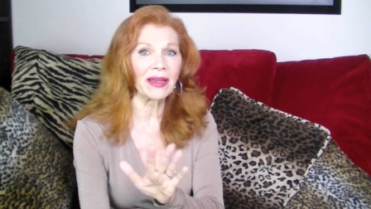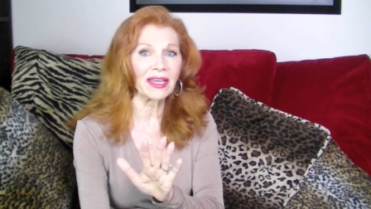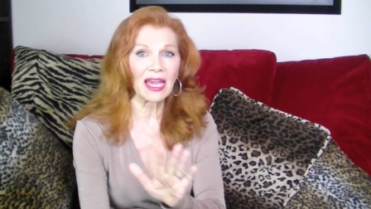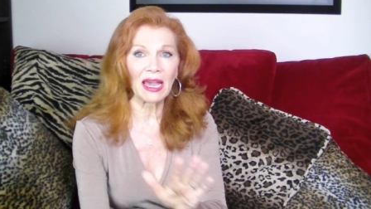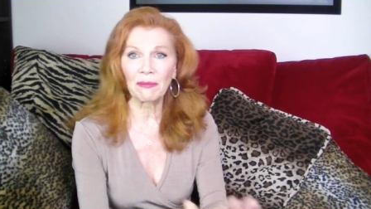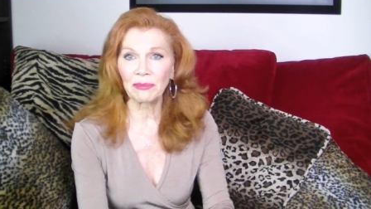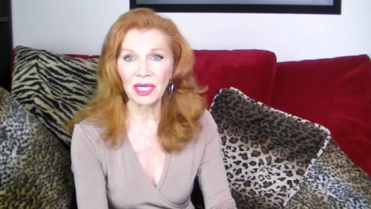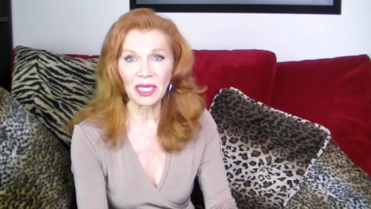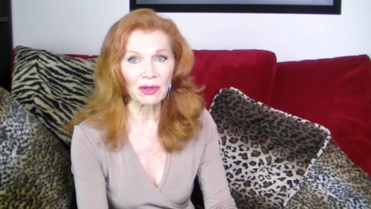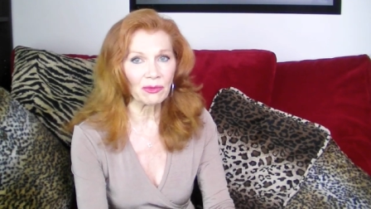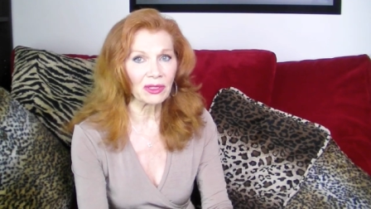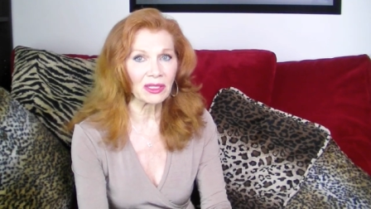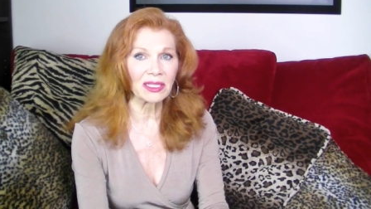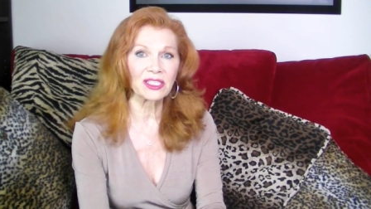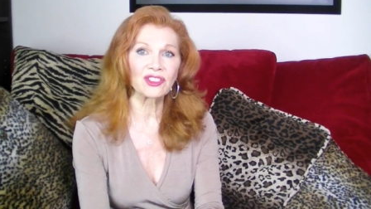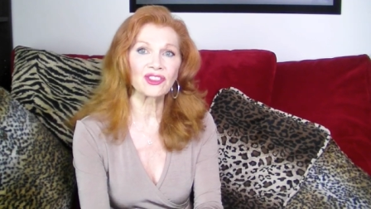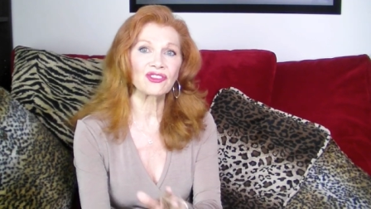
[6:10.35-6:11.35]
I can't be in a
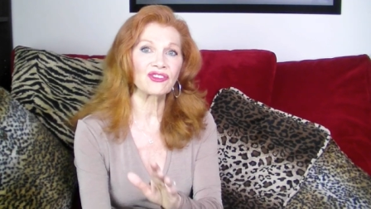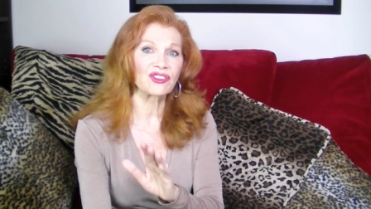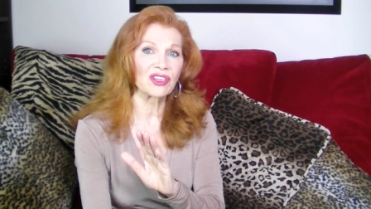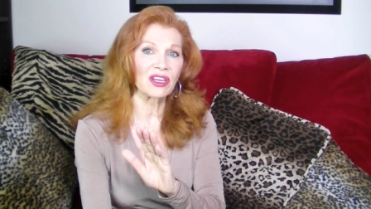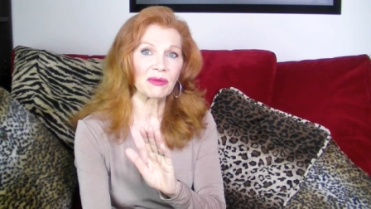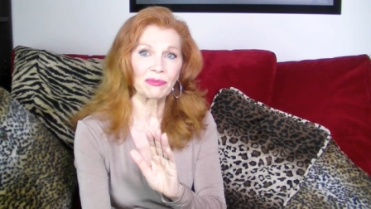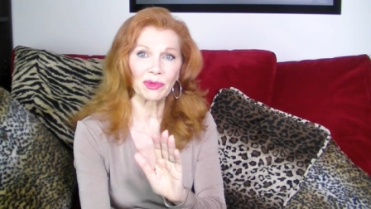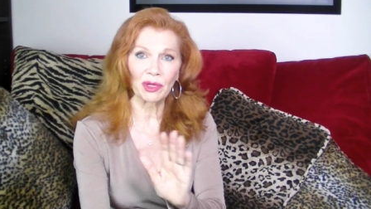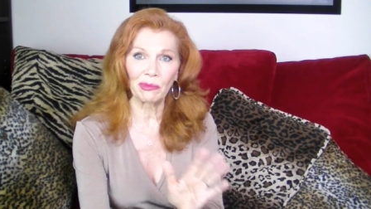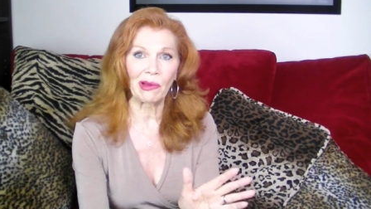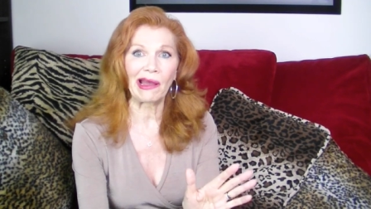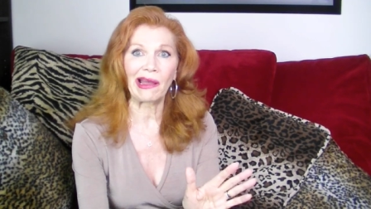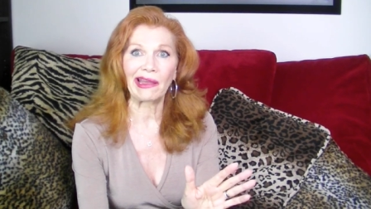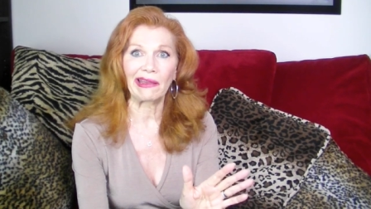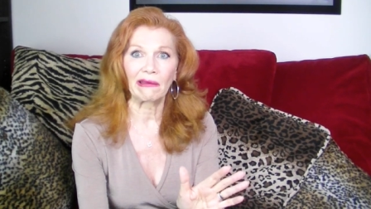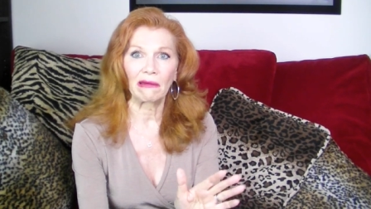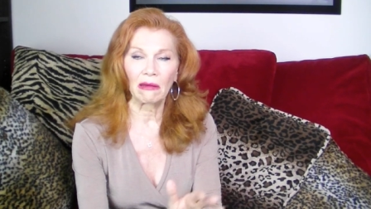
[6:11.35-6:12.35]
relationship.
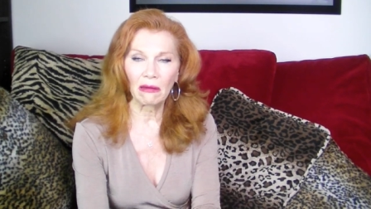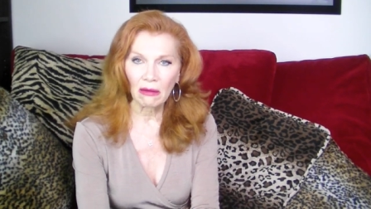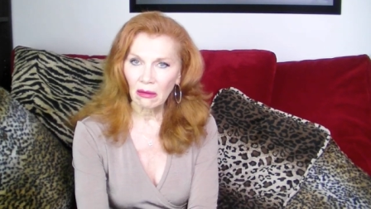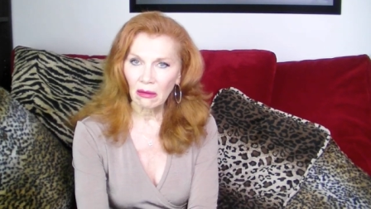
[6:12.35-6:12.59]
Goodbye.